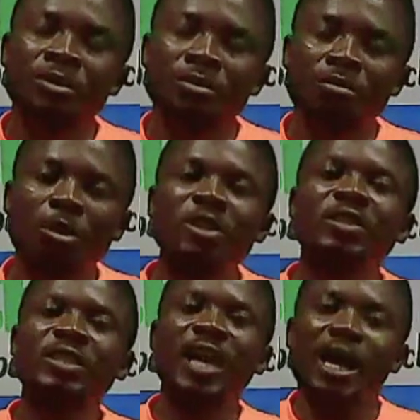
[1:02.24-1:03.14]
Most of
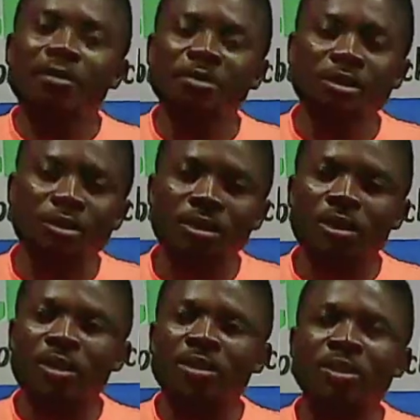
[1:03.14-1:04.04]
the times,
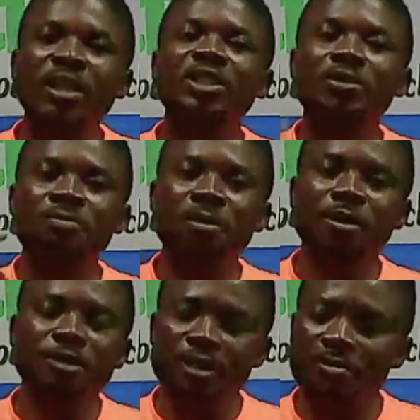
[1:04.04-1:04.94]
such a
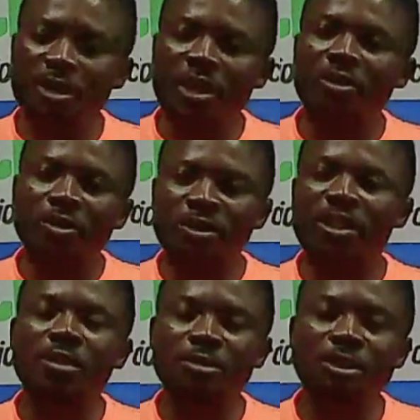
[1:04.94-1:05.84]
person begin to
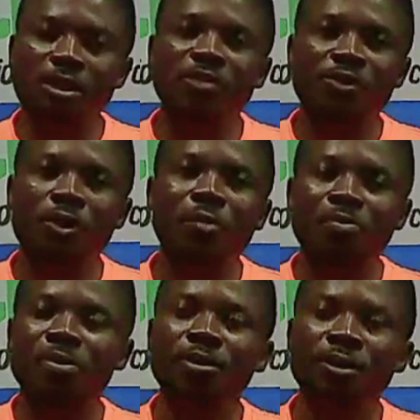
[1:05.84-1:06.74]
see himself
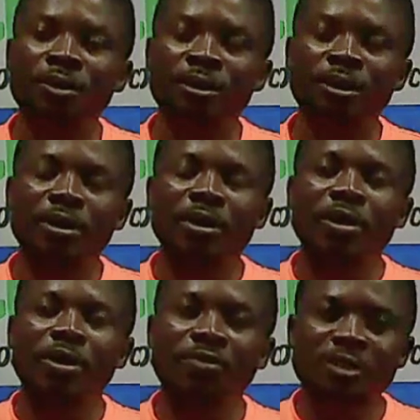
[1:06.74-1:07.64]

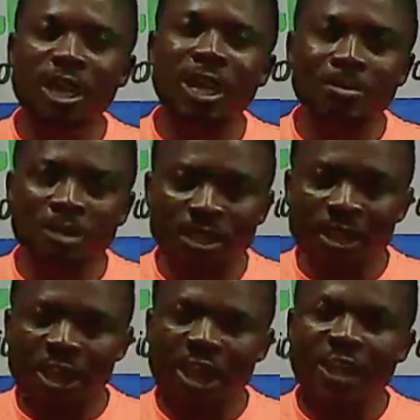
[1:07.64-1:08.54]
couple of times
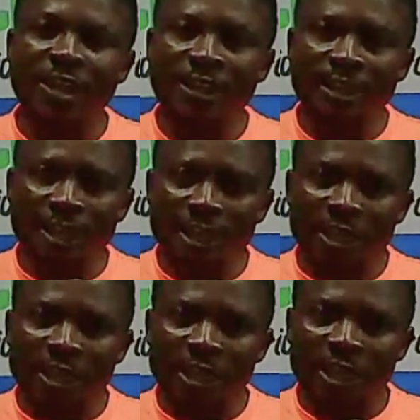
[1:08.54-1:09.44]
in
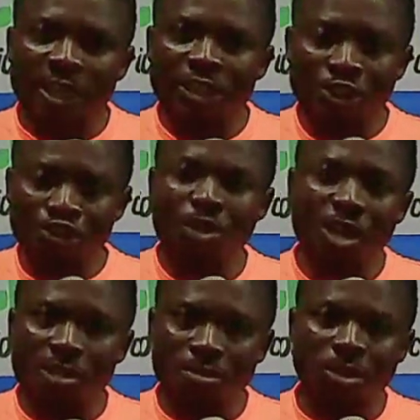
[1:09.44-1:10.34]
his
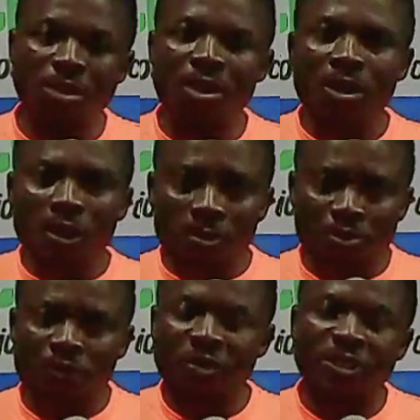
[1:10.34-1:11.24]
dreams
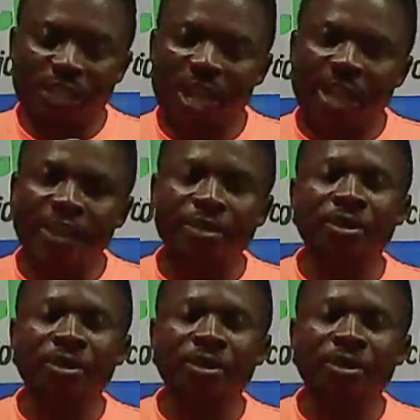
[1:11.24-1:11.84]
prophesying.